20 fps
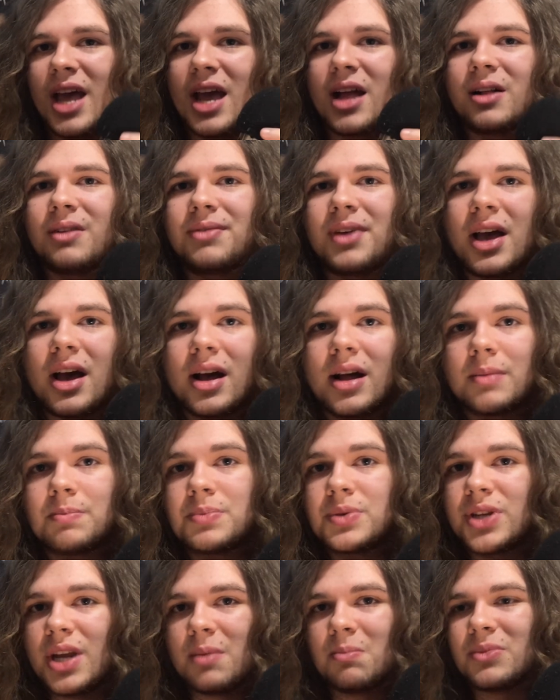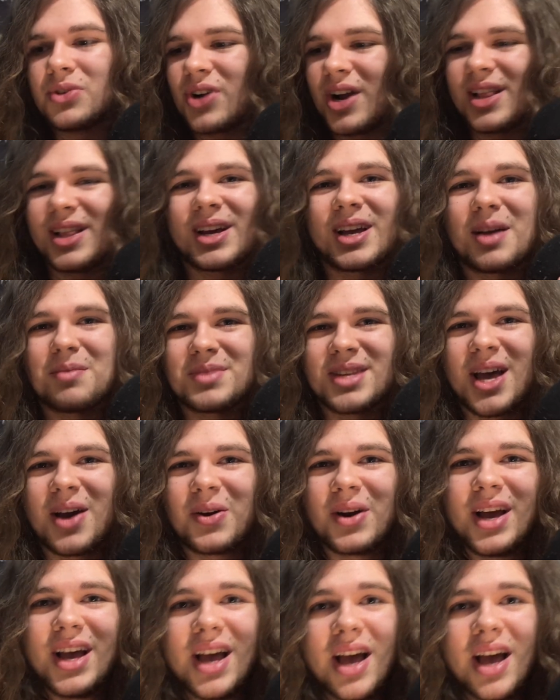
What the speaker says: ALVR Steam trailer comes out.